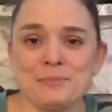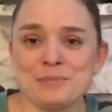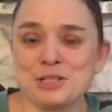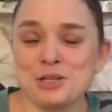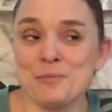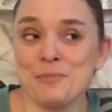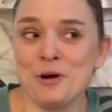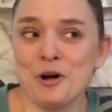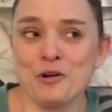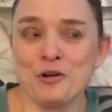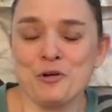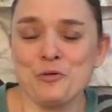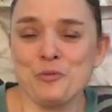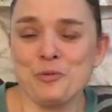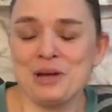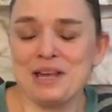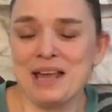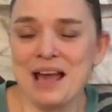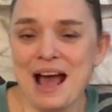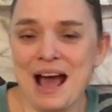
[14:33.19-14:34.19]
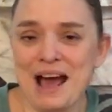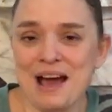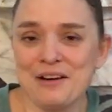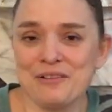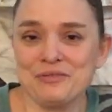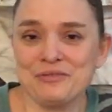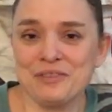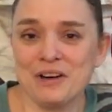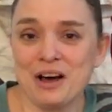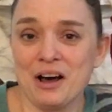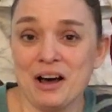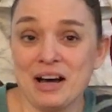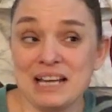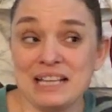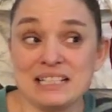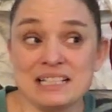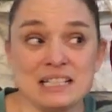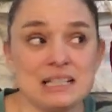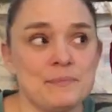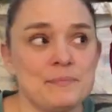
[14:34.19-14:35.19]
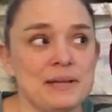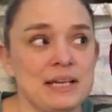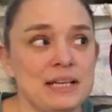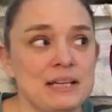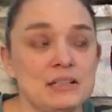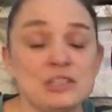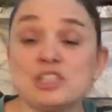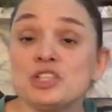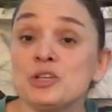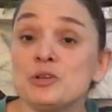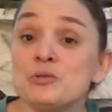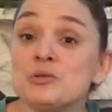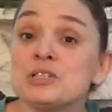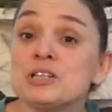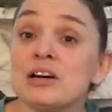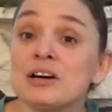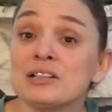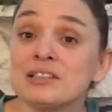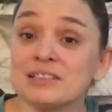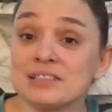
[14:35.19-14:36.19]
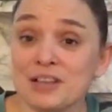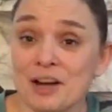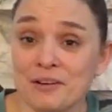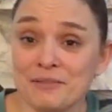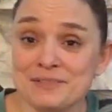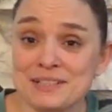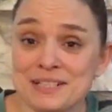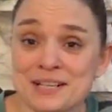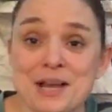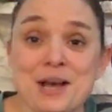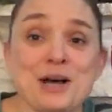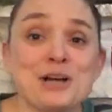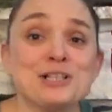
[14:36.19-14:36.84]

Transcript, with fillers: Tomorrow we have, is gonna be 2 turtle doves.